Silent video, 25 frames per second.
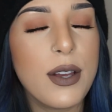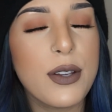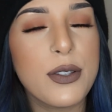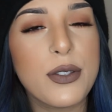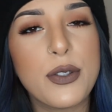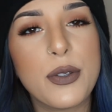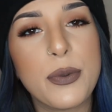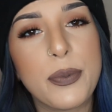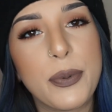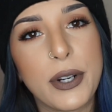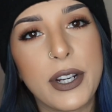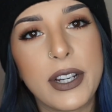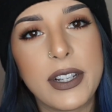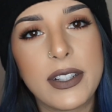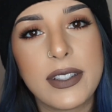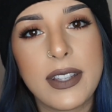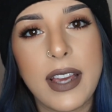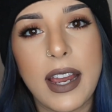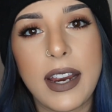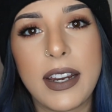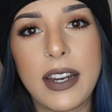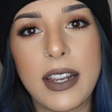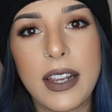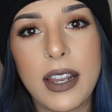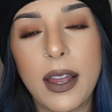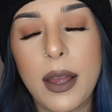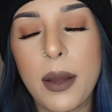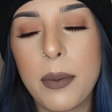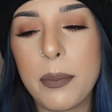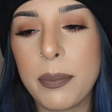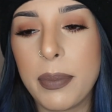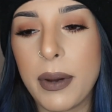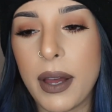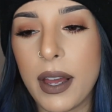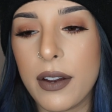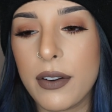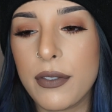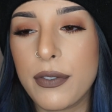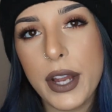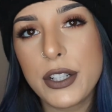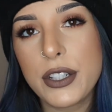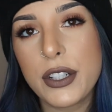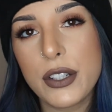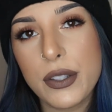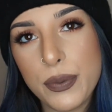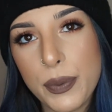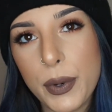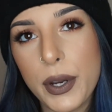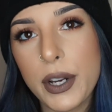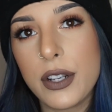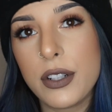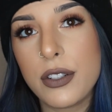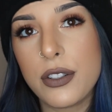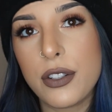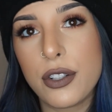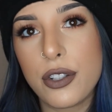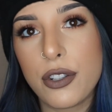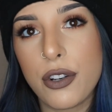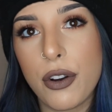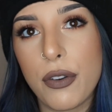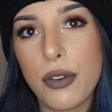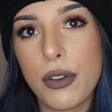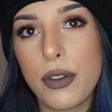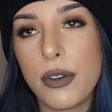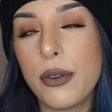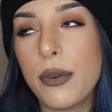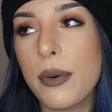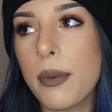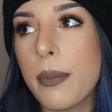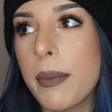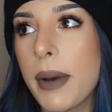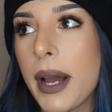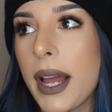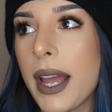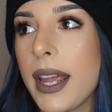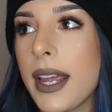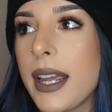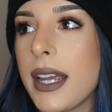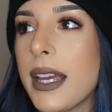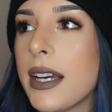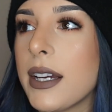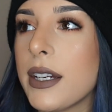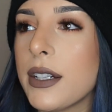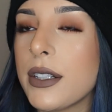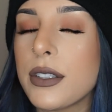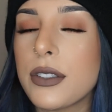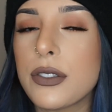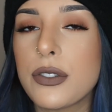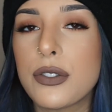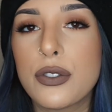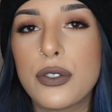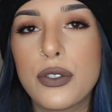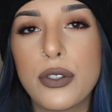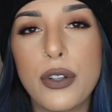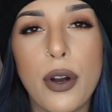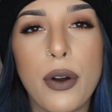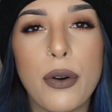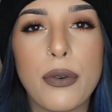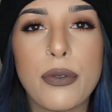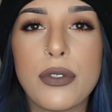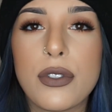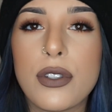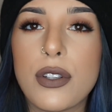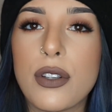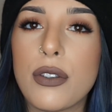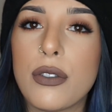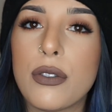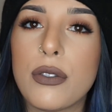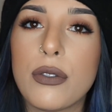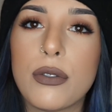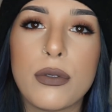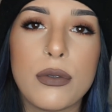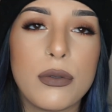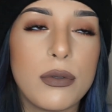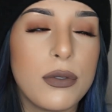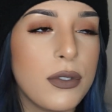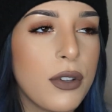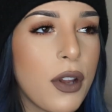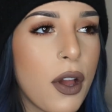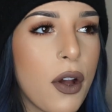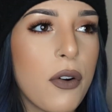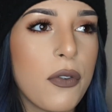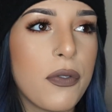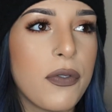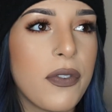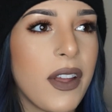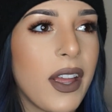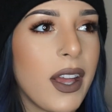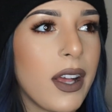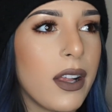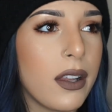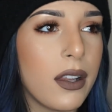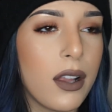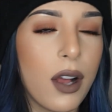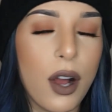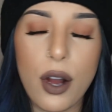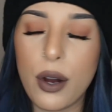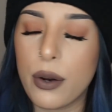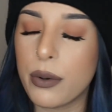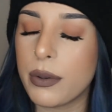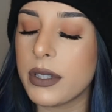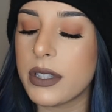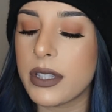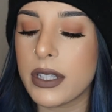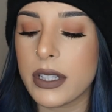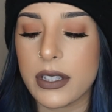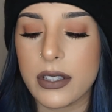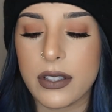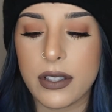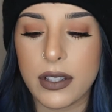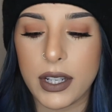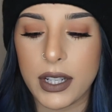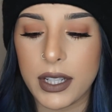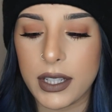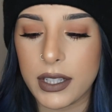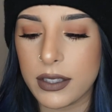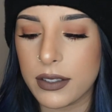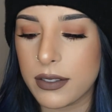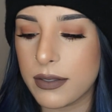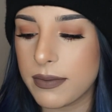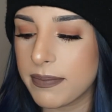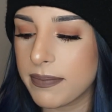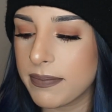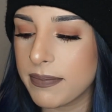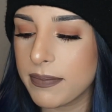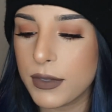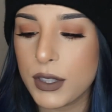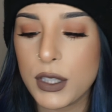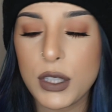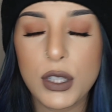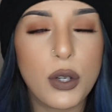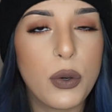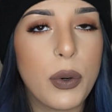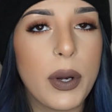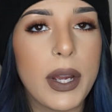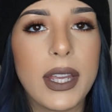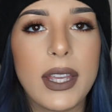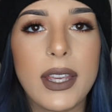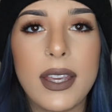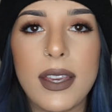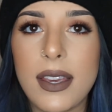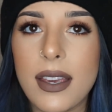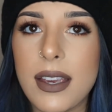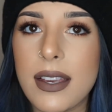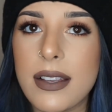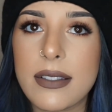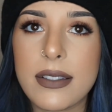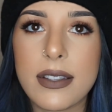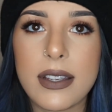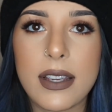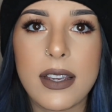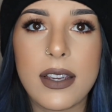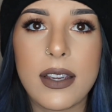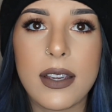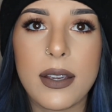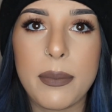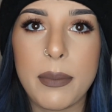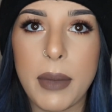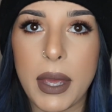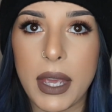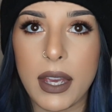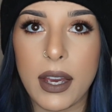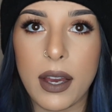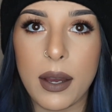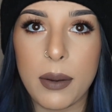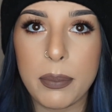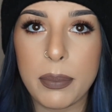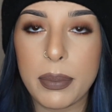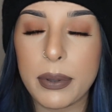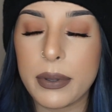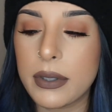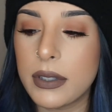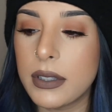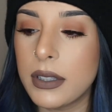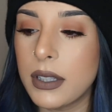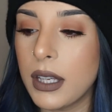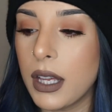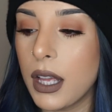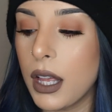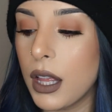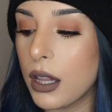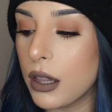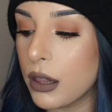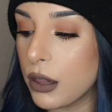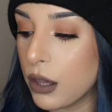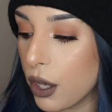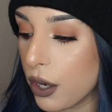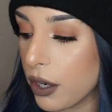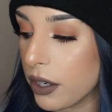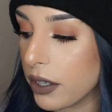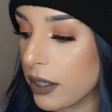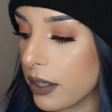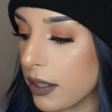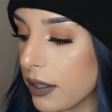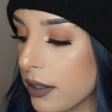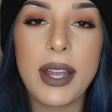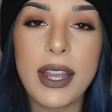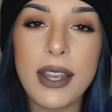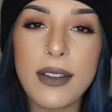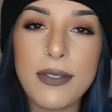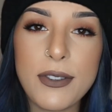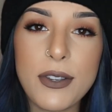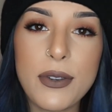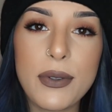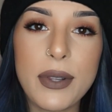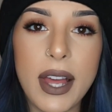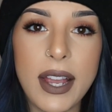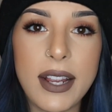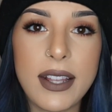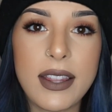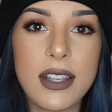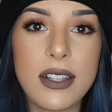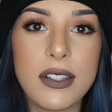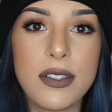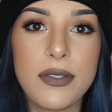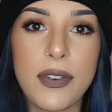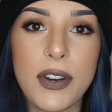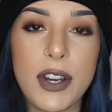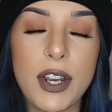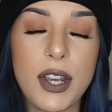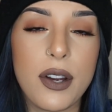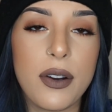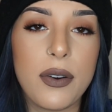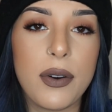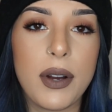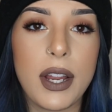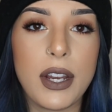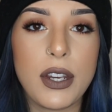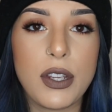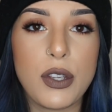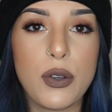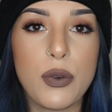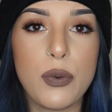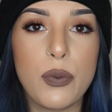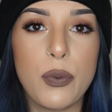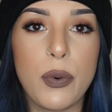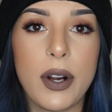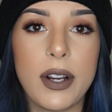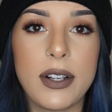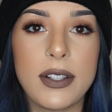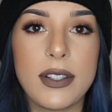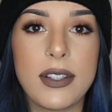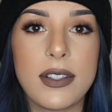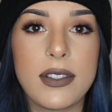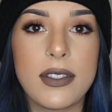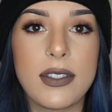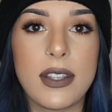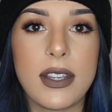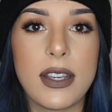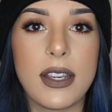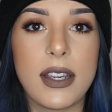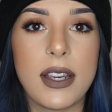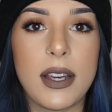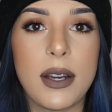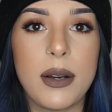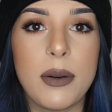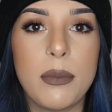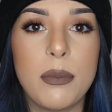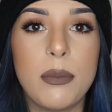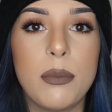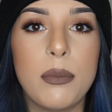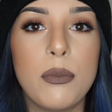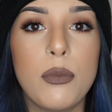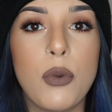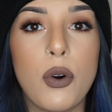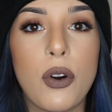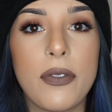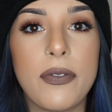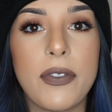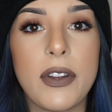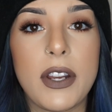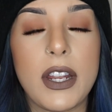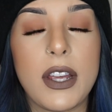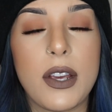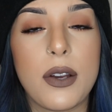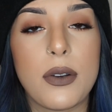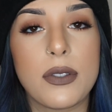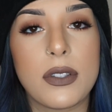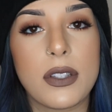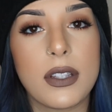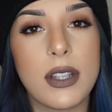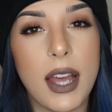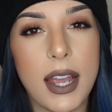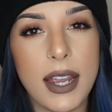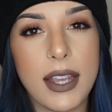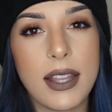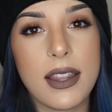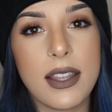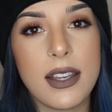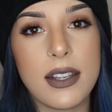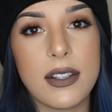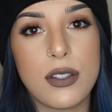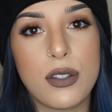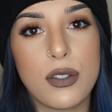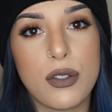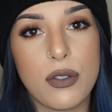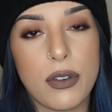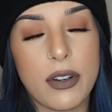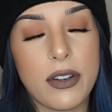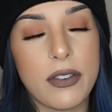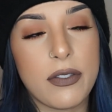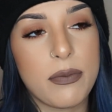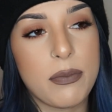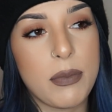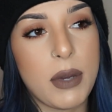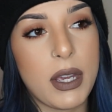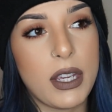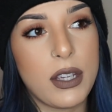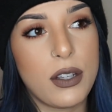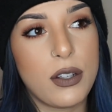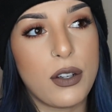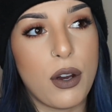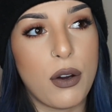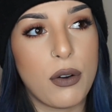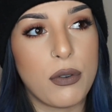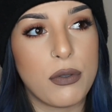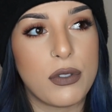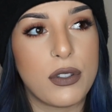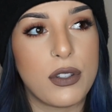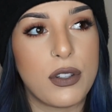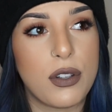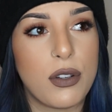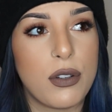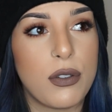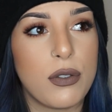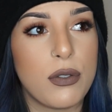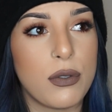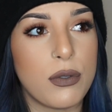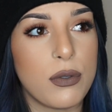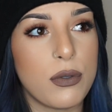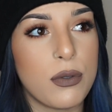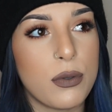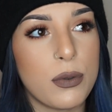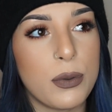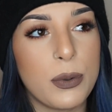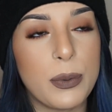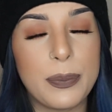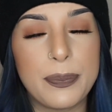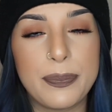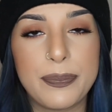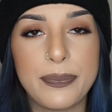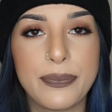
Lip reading: super exciting, but I just wanted to show you my go-to, no fail, always looks good, quick, easy makeup look. If you like this video and you want to see more videos like this, sort of my go-to